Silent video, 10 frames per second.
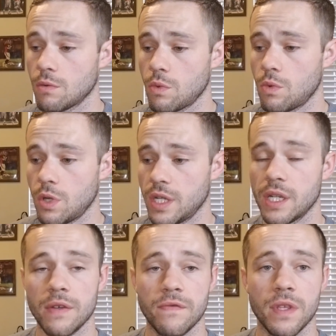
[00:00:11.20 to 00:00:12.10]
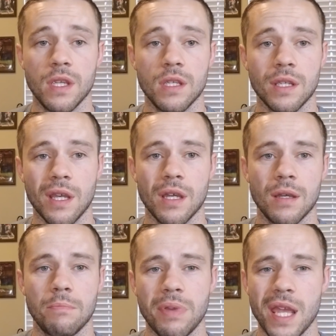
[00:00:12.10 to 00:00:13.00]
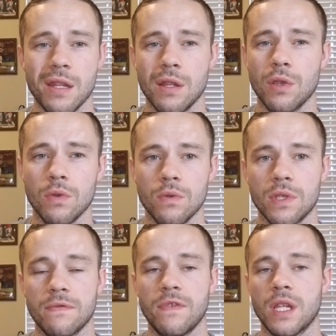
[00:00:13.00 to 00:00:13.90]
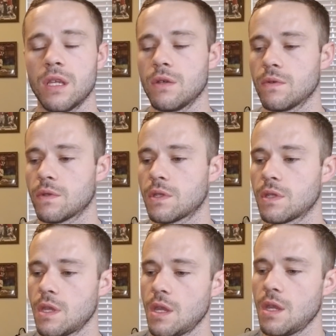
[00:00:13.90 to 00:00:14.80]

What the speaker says: one of these pin news videos,